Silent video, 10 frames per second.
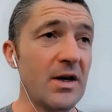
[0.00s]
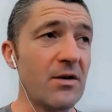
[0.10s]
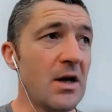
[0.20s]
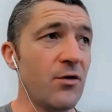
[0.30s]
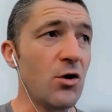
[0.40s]
I
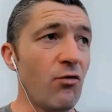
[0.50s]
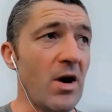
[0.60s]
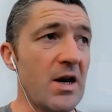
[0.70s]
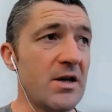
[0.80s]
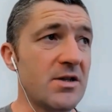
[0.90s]
think if you
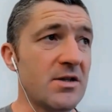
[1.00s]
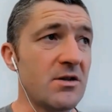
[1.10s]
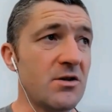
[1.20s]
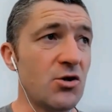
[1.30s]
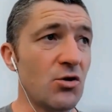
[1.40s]
raise
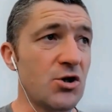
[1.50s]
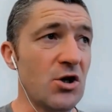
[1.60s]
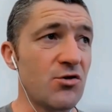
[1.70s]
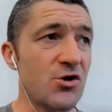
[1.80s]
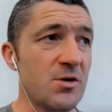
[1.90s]
your
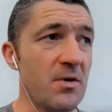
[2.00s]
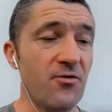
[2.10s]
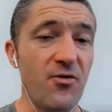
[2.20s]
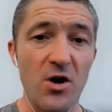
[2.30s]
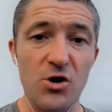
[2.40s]
children to be
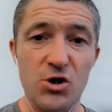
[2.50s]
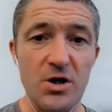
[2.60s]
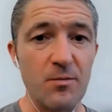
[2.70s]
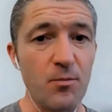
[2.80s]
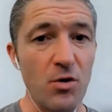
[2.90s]

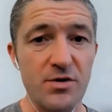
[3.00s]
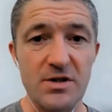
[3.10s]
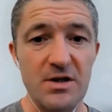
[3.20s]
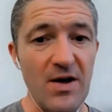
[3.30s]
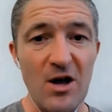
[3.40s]
functioning,
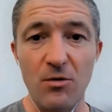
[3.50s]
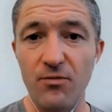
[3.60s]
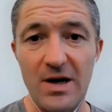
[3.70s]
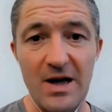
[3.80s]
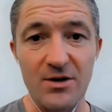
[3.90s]
positive,
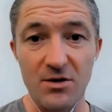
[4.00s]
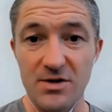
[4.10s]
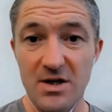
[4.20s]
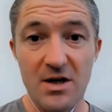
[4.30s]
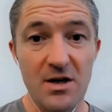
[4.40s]
helpful
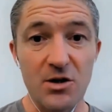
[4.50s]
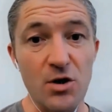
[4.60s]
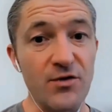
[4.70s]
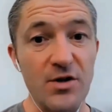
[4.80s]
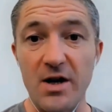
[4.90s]
adults,
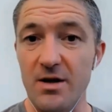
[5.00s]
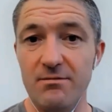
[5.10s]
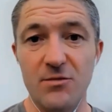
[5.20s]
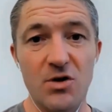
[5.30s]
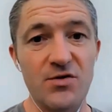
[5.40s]
you've done it.
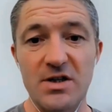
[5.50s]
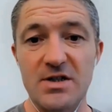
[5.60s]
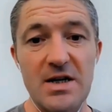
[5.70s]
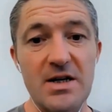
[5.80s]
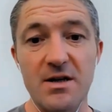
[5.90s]
You've
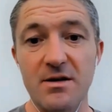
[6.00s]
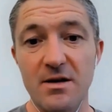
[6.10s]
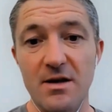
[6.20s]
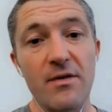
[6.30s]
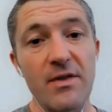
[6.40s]
succeeded. Right.
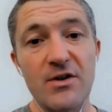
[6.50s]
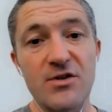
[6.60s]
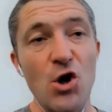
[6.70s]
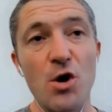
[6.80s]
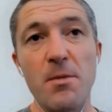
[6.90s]
I think
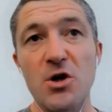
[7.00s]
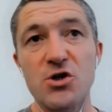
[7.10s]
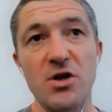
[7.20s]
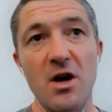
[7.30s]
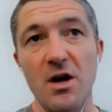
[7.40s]
there's so
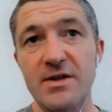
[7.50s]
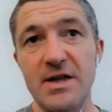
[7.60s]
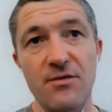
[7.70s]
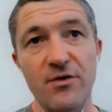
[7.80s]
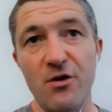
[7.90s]
much that I
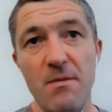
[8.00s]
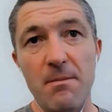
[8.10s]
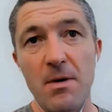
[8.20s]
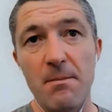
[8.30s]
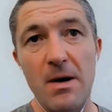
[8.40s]
definitely
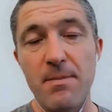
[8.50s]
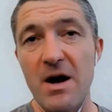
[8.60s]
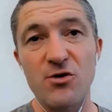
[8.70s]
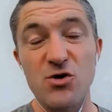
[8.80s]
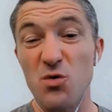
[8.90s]
remember. My
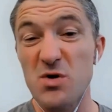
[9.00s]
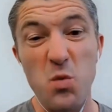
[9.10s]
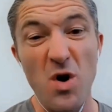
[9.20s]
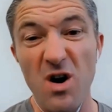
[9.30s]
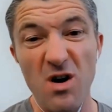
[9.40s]
parents always
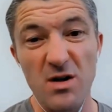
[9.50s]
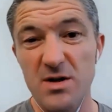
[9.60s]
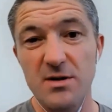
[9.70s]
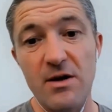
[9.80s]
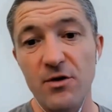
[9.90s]

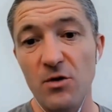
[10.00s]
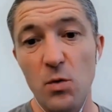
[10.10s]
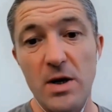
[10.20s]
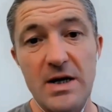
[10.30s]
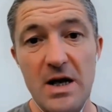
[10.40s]
worked, even at the
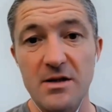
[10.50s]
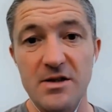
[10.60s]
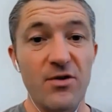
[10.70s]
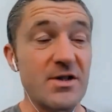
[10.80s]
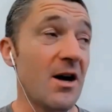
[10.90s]

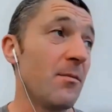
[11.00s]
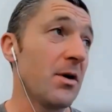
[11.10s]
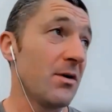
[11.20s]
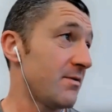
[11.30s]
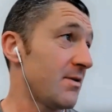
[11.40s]
weekends. For
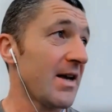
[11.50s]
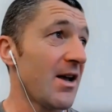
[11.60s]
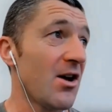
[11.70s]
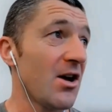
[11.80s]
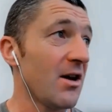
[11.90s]
example, I was
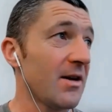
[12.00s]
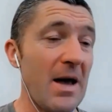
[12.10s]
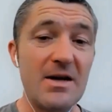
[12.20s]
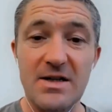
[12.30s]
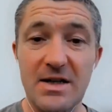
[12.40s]
saying earlier,
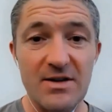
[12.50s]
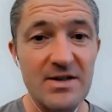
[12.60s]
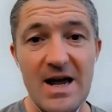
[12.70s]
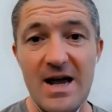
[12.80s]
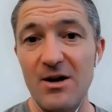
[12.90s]
painting the
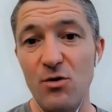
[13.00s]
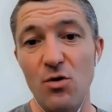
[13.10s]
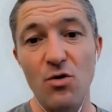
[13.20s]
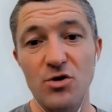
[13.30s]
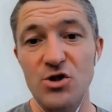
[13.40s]
deck
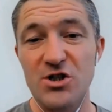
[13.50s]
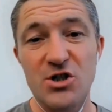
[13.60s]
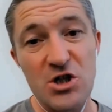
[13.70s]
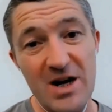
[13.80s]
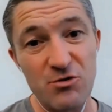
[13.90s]
or
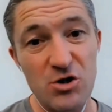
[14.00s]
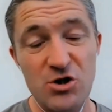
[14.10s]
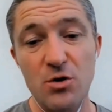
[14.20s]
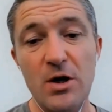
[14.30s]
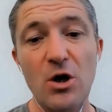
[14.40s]
just gen,
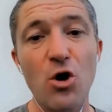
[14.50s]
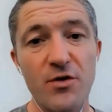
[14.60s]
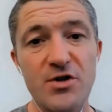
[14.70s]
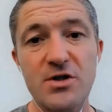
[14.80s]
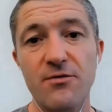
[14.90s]
just doing a lot
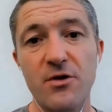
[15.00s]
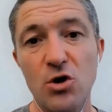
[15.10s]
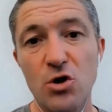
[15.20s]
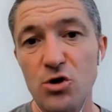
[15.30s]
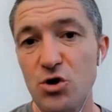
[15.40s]
of the stuff that
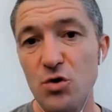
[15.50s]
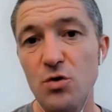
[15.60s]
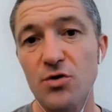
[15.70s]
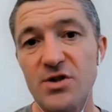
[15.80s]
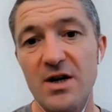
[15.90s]
you can do
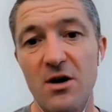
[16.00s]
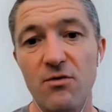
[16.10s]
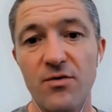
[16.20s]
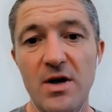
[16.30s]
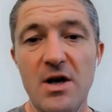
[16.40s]

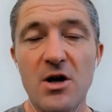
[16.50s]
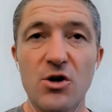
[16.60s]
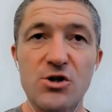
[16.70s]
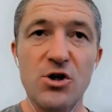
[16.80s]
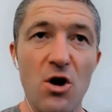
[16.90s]
yourself.
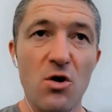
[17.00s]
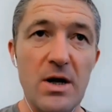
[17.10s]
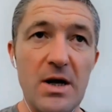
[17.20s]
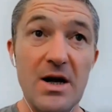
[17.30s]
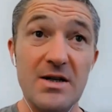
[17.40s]
Because not
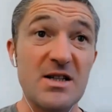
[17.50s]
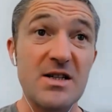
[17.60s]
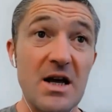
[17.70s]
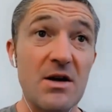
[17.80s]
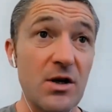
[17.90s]
only is it
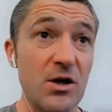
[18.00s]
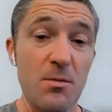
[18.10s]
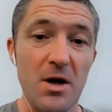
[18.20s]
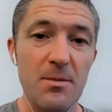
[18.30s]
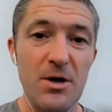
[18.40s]
saving
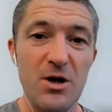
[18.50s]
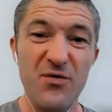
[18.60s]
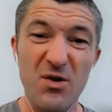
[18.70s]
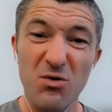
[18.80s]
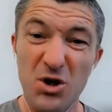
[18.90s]
you money, but you
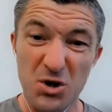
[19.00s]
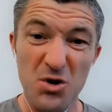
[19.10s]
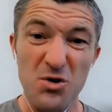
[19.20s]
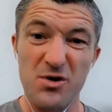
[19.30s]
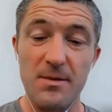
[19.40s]
feel
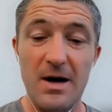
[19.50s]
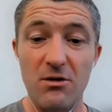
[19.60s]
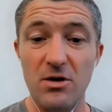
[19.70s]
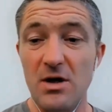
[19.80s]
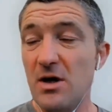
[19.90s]
good
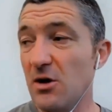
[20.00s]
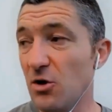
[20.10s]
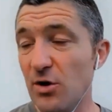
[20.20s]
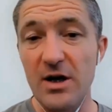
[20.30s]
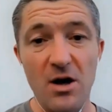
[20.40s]
about
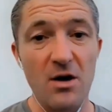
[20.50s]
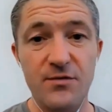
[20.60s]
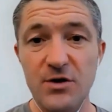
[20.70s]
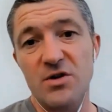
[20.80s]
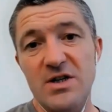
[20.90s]
looking
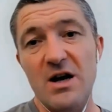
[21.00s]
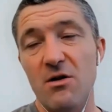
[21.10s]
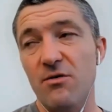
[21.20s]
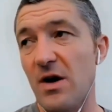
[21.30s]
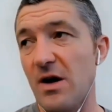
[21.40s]
after
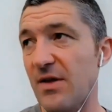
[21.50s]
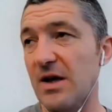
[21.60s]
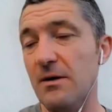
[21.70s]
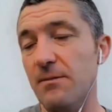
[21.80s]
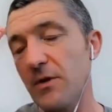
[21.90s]
yourself. And I
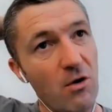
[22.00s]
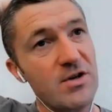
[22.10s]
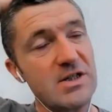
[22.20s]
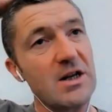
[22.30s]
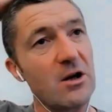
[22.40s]
think
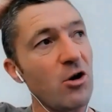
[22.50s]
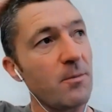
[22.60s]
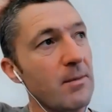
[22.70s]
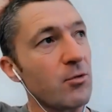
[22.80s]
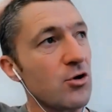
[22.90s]
obviously a lot of
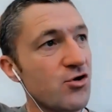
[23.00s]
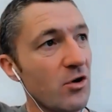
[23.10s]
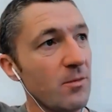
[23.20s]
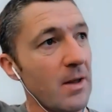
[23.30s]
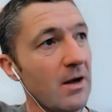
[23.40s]
people who
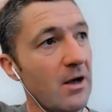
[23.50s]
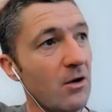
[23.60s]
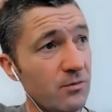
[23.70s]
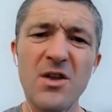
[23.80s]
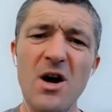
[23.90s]
struggle with mental
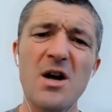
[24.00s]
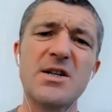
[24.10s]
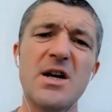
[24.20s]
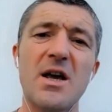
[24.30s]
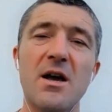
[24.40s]
health, the
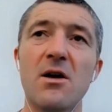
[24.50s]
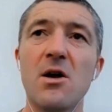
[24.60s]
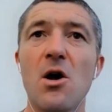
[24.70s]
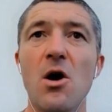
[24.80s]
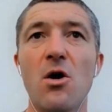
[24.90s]
idea
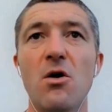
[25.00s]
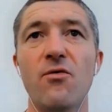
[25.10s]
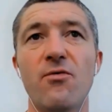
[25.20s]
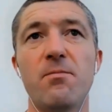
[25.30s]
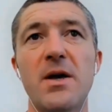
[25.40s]
of
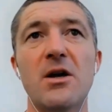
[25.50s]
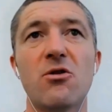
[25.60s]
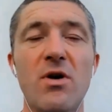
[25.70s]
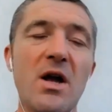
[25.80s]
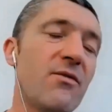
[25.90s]
being
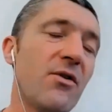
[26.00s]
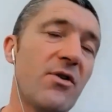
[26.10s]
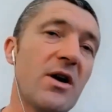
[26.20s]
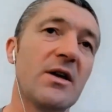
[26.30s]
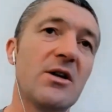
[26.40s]
grateful
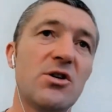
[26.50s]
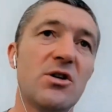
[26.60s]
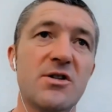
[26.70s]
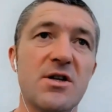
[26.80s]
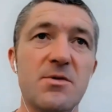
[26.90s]
for anything
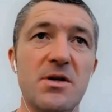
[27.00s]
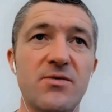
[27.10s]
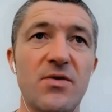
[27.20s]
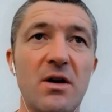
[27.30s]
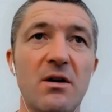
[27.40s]
can
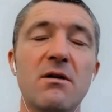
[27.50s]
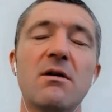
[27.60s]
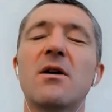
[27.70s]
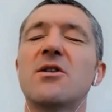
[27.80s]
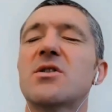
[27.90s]
sometimes feel like,
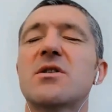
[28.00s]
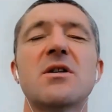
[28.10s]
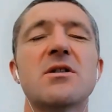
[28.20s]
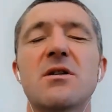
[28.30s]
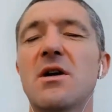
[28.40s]
oh, I just
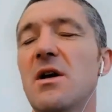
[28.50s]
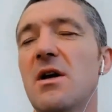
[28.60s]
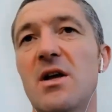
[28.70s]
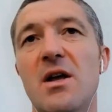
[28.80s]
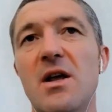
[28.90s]

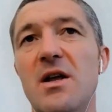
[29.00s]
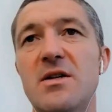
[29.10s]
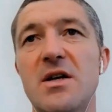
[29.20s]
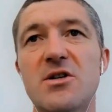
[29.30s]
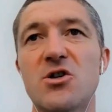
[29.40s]
it,
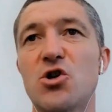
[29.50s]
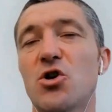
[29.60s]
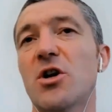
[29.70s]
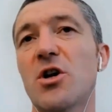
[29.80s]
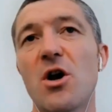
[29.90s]
it's a
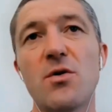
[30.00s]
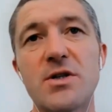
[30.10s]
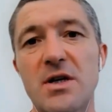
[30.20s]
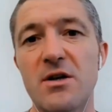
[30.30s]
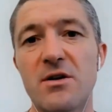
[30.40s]
sugar
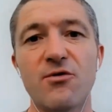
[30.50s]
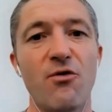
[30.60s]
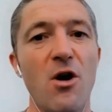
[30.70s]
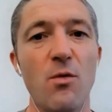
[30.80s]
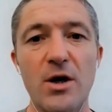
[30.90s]
coated
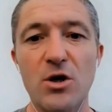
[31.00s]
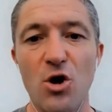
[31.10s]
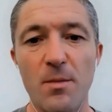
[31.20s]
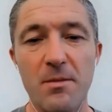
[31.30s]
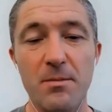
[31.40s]
throwaway
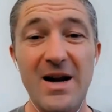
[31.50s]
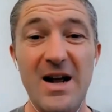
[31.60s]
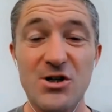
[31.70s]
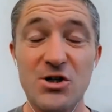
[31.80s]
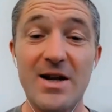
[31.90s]
comment, but
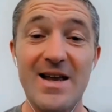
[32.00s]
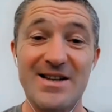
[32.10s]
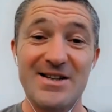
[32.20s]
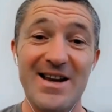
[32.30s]
actually,